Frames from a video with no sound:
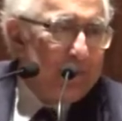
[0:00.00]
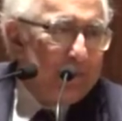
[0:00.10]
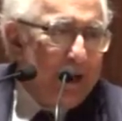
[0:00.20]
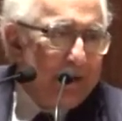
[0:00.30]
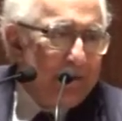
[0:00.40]
to
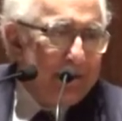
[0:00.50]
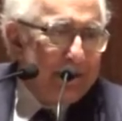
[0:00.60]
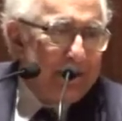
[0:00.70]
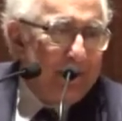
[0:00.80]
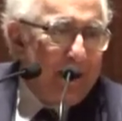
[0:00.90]
be
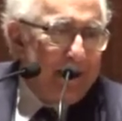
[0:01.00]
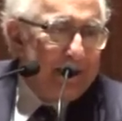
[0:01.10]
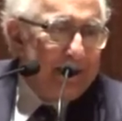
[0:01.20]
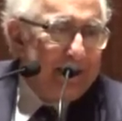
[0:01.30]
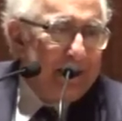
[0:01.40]
accredited
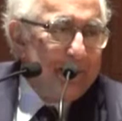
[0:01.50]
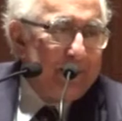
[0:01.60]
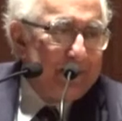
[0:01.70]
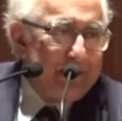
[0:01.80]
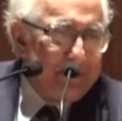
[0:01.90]
by a
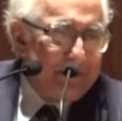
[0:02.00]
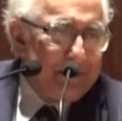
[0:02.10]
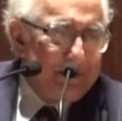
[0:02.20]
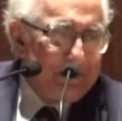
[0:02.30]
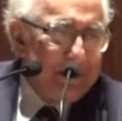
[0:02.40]
British
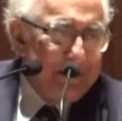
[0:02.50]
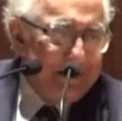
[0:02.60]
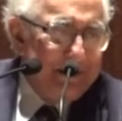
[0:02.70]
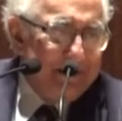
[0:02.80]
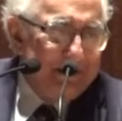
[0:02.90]
institution.
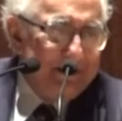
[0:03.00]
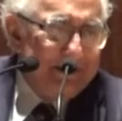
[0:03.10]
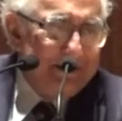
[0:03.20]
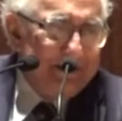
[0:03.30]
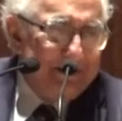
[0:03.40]

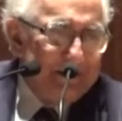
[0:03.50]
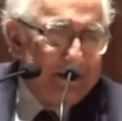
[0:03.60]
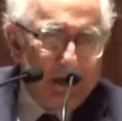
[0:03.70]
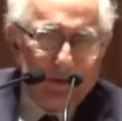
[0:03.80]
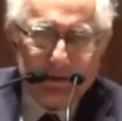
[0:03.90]
So
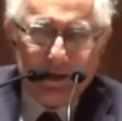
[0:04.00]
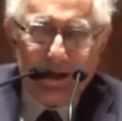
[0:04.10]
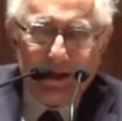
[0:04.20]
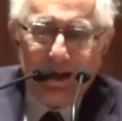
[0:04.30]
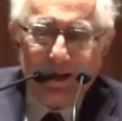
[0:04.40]
that was the
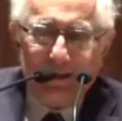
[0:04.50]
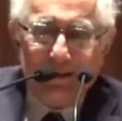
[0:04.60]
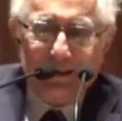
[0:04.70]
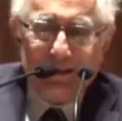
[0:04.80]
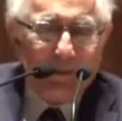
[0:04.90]

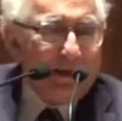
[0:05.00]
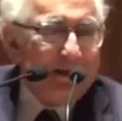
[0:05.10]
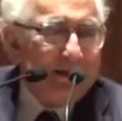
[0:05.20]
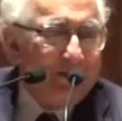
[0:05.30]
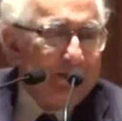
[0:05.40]
headline,
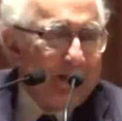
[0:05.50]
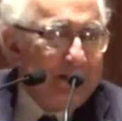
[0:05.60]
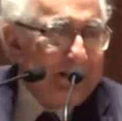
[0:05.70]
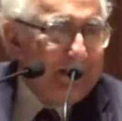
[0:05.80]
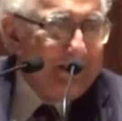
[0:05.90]
but we
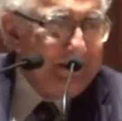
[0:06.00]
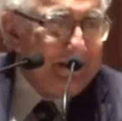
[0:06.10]
didn't